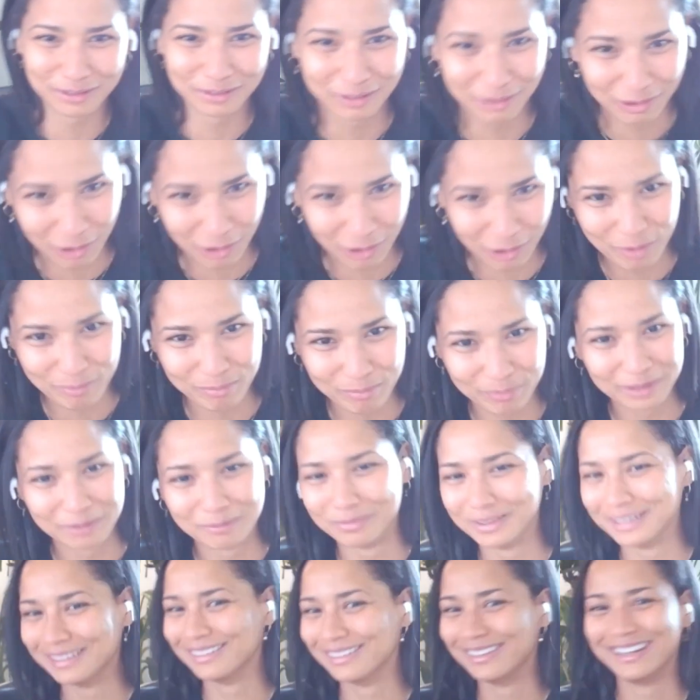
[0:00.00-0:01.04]
carpet,
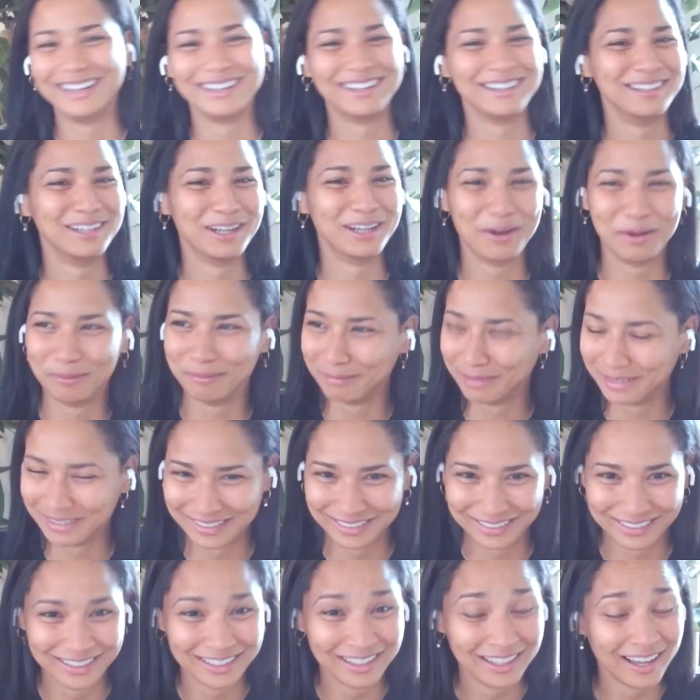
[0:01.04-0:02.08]
being like, no, I'm
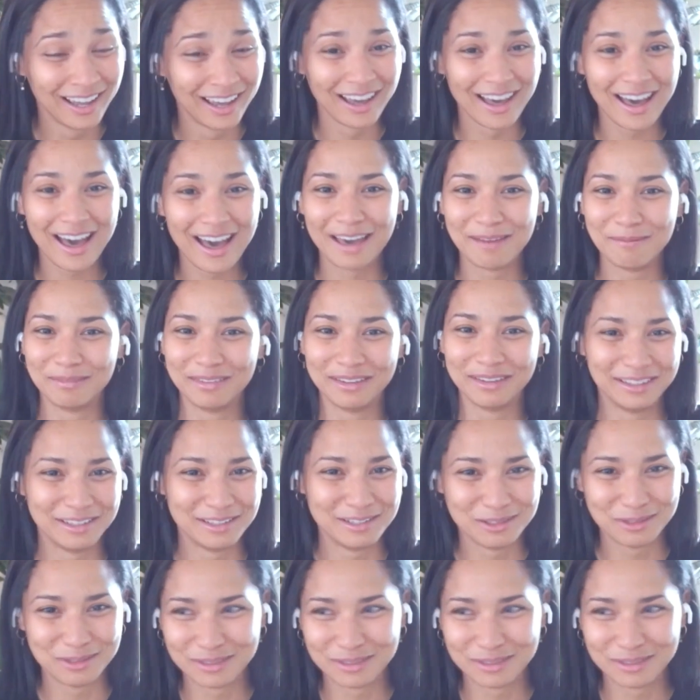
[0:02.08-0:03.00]
gonna do